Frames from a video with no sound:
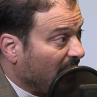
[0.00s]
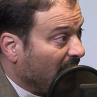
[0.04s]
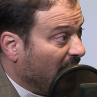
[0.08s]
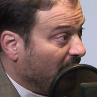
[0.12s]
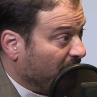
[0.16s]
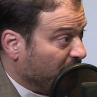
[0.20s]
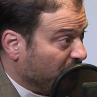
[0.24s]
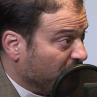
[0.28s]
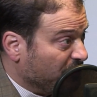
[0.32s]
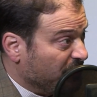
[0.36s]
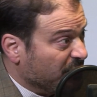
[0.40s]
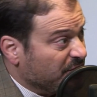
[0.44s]

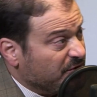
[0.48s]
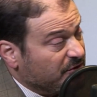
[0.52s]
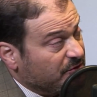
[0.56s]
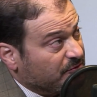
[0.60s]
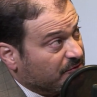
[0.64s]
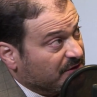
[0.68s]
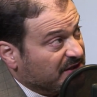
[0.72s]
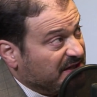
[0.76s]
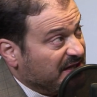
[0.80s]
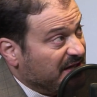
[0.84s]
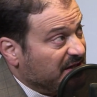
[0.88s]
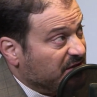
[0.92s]
under the
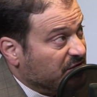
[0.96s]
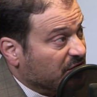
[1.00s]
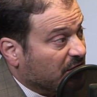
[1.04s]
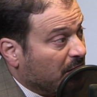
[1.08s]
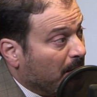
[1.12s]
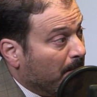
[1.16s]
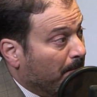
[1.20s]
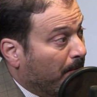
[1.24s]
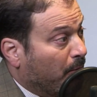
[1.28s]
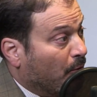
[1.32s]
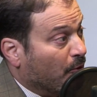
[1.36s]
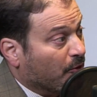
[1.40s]

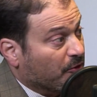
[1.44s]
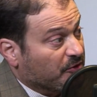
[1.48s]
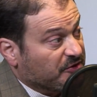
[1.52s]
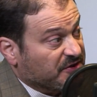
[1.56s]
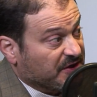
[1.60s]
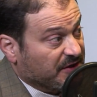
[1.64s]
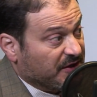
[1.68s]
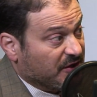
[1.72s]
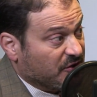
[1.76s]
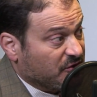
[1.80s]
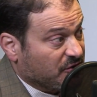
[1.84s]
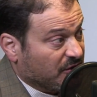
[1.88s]
Strategic Borders
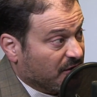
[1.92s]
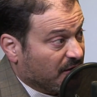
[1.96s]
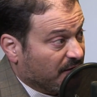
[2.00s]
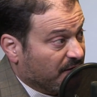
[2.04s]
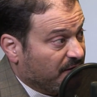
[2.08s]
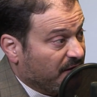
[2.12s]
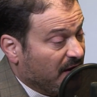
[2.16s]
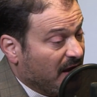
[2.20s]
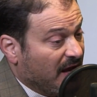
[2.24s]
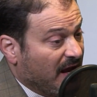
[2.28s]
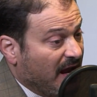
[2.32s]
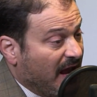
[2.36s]

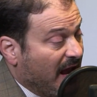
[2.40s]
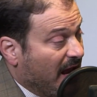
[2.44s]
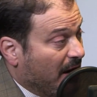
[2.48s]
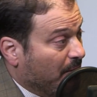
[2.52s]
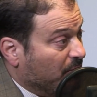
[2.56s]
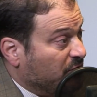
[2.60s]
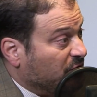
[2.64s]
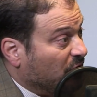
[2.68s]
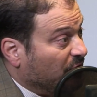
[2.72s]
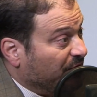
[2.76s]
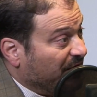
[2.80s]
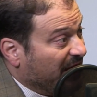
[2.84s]
Initiative, and it
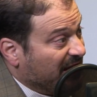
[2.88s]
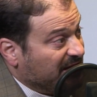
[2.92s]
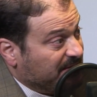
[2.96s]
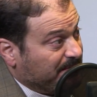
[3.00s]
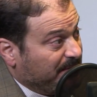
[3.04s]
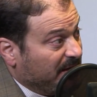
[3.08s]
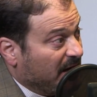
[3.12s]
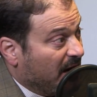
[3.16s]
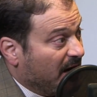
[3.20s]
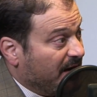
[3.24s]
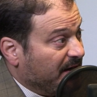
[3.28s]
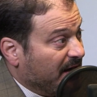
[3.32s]
was called
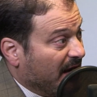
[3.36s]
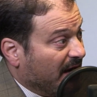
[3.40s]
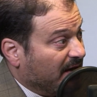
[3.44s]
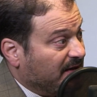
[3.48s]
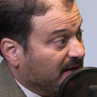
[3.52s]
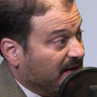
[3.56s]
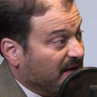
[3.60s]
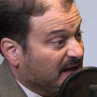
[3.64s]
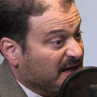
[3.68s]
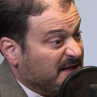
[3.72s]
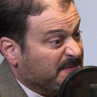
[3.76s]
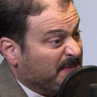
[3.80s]
SBI-Net,
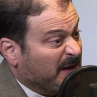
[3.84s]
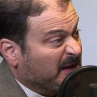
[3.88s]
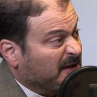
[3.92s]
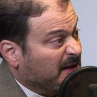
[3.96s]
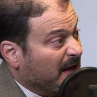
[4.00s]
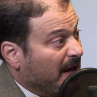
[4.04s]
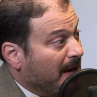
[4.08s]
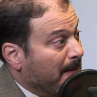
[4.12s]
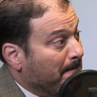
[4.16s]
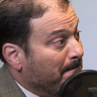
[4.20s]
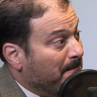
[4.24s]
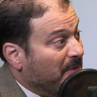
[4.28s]
and they spent
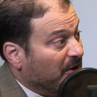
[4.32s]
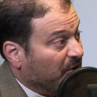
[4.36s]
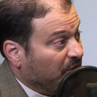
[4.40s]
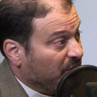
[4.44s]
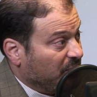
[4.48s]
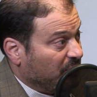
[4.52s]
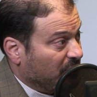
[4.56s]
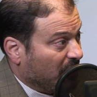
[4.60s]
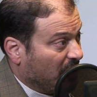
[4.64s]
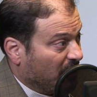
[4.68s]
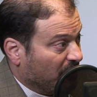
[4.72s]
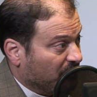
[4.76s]
$1
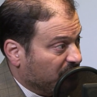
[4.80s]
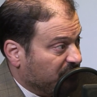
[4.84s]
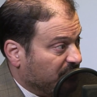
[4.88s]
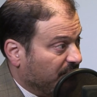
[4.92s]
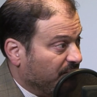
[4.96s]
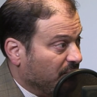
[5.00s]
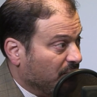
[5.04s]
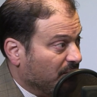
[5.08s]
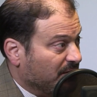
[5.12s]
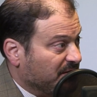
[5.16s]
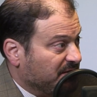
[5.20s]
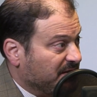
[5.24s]
billion
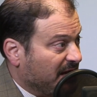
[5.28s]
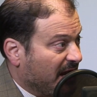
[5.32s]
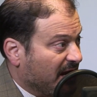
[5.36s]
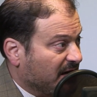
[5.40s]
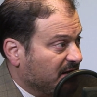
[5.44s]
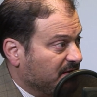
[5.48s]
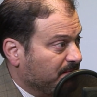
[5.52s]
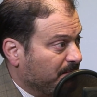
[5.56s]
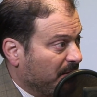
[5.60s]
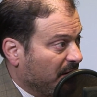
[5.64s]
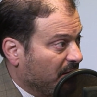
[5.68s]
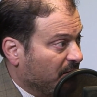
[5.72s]
of U.S.
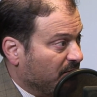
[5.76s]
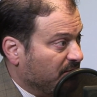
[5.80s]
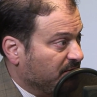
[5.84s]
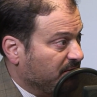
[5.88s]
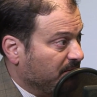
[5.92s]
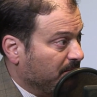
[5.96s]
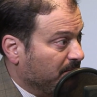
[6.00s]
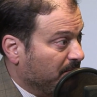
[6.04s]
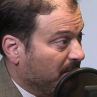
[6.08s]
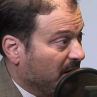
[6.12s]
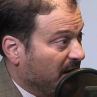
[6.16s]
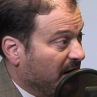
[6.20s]
taxpayers'
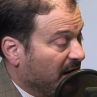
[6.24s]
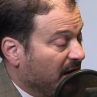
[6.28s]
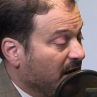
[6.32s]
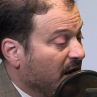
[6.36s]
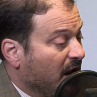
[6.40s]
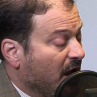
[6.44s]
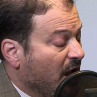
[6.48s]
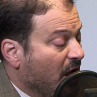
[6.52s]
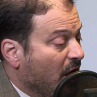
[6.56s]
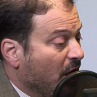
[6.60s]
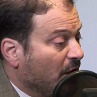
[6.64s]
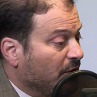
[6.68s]
money
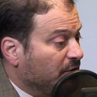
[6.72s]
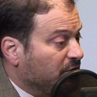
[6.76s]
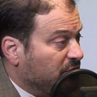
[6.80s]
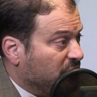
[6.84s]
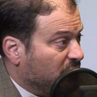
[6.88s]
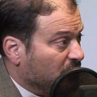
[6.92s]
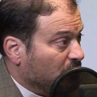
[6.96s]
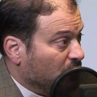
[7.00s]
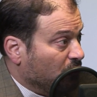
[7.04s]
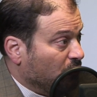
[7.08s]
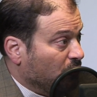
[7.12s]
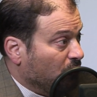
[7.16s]

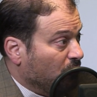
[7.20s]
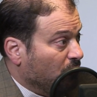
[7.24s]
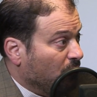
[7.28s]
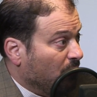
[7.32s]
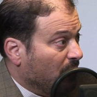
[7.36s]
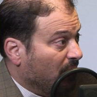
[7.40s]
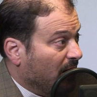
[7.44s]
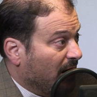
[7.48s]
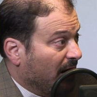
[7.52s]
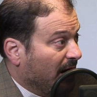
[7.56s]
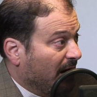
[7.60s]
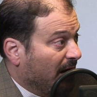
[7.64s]
to
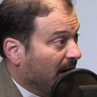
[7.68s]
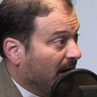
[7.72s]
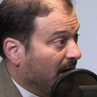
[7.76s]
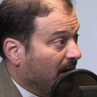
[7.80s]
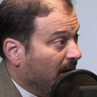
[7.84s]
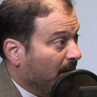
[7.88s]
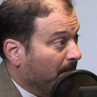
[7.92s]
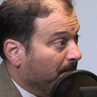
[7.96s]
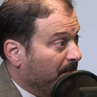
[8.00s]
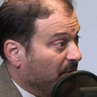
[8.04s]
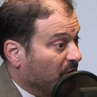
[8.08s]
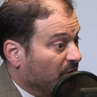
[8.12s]

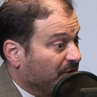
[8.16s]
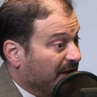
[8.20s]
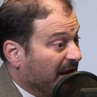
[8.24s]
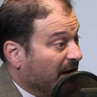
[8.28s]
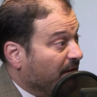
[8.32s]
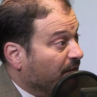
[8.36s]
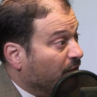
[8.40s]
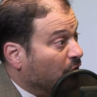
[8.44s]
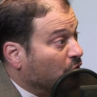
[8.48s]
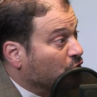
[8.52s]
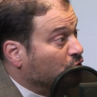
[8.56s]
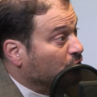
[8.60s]
build a
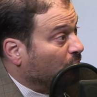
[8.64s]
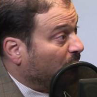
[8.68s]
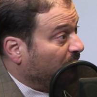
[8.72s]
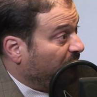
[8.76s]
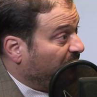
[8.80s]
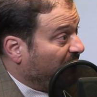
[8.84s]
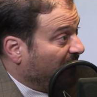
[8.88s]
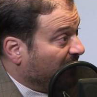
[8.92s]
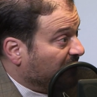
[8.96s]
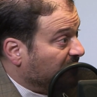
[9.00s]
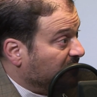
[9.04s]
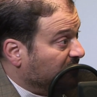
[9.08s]
virtual
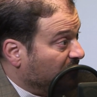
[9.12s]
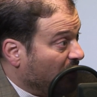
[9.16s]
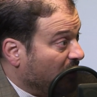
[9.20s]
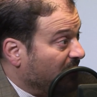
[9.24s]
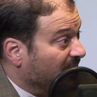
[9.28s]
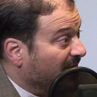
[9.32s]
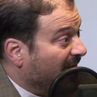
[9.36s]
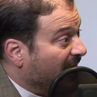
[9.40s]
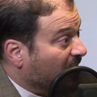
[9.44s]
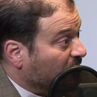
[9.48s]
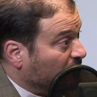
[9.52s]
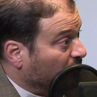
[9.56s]
fence, not
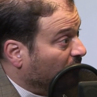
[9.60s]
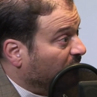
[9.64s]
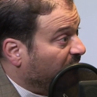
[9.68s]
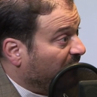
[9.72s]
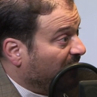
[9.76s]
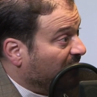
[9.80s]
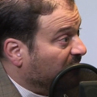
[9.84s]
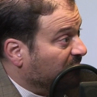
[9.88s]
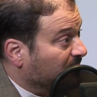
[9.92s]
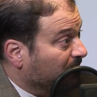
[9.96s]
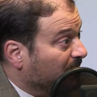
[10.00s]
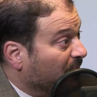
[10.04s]
an actual
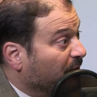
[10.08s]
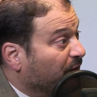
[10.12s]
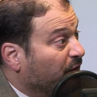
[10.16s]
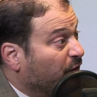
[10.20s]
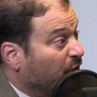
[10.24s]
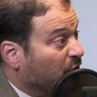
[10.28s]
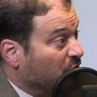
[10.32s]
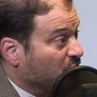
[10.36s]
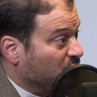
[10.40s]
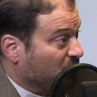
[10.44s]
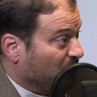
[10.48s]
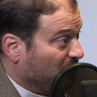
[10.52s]
fence, but a
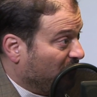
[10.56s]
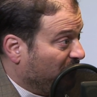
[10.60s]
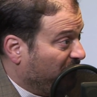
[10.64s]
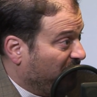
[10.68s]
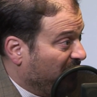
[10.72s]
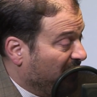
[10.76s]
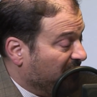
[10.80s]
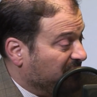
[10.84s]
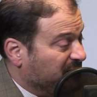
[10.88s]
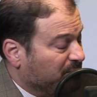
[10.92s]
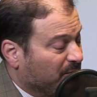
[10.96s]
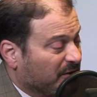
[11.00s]
virtual
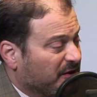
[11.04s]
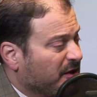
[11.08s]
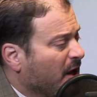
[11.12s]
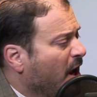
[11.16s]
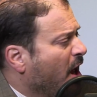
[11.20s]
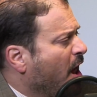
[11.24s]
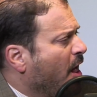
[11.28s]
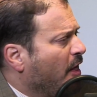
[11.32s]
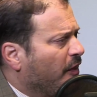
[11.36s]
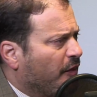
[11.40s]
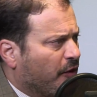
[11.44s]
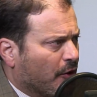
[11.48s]
fence with
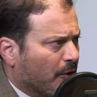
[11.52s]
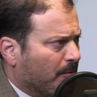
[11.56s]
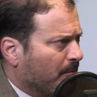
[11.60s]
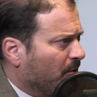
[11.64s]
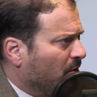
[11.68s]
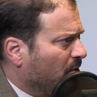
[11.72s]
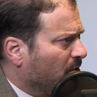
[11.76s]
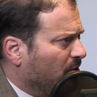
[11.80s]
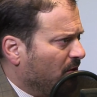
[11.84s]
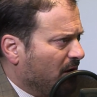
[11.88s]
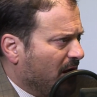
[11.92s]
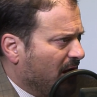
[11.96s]

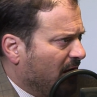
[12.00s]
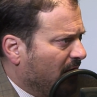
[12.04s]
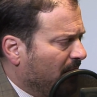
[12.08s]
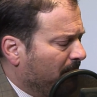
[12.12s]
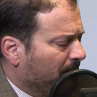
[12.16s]
thermal